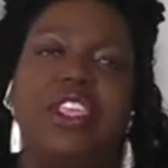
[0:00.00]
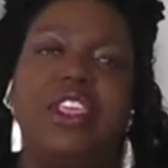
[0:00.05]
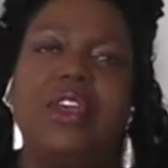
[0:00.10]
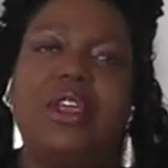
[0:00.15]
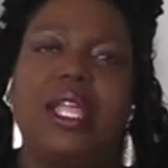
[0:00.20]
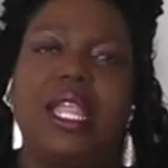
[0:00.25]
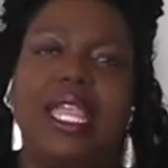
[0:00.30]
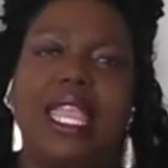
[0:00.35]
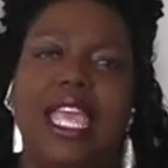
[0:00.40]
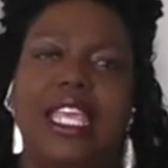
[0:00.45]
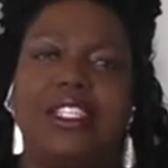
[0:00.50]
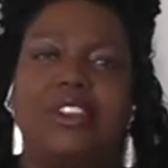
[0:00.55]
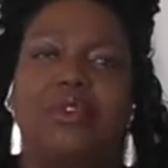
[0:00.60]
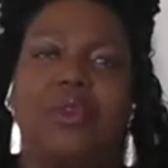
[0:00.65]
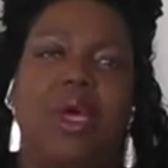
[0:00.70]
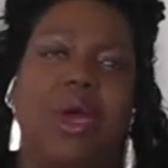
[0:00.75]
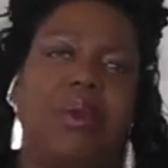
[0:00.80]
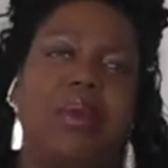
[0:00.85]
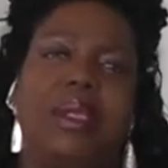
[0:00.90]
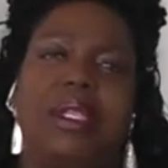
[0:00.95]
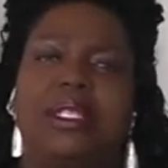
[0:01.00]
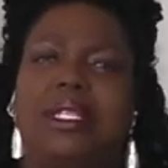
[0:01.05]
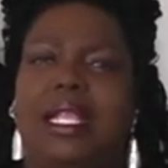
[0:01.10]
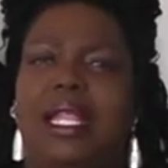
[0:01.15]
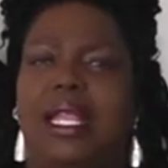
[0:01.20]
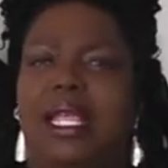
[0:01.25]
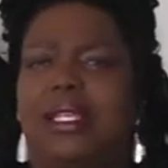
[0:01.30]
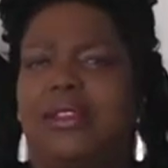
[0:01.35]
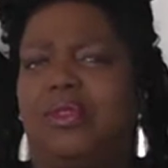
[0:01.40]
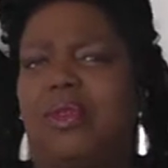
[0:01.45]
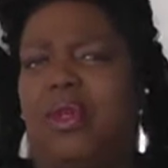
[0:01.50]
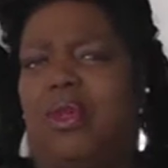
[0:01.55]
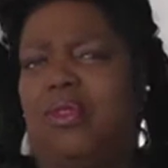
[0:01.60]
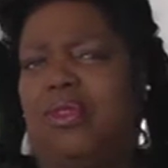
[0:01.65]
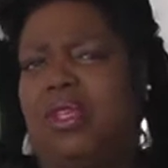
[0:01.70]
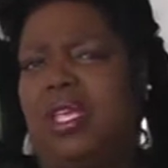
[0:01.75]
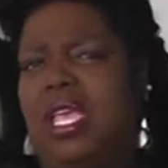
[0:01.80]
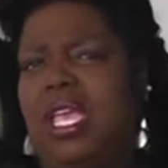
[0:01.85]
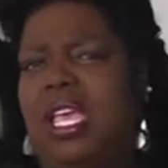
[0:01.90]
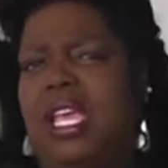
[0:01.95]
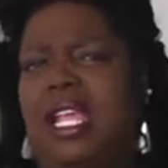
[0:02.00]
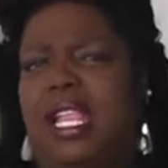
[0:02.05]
your cholesterol. What is cholesterol?